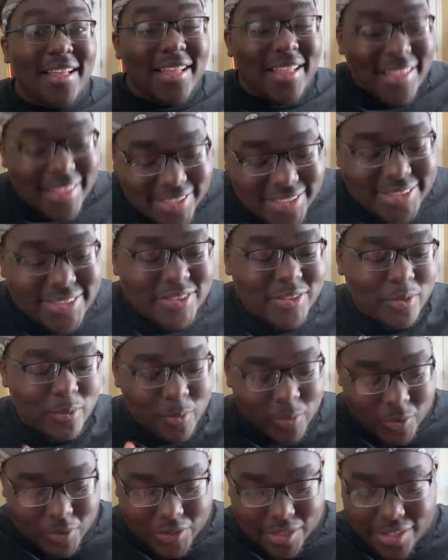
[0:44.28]
It's your
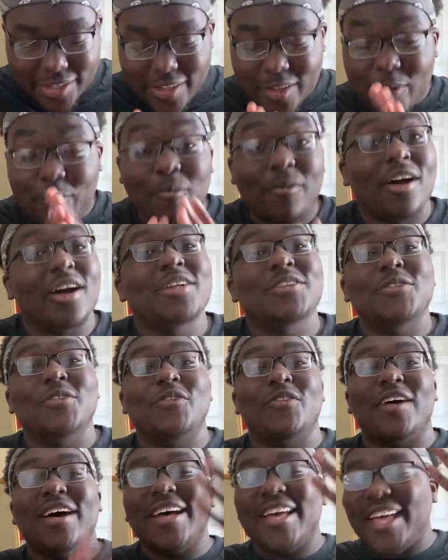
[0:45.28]
boy
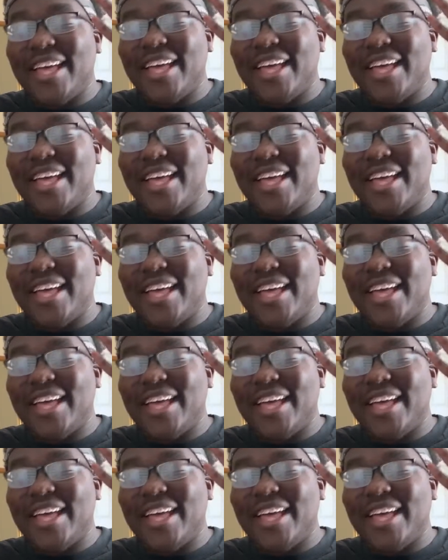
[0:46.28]
Marzify,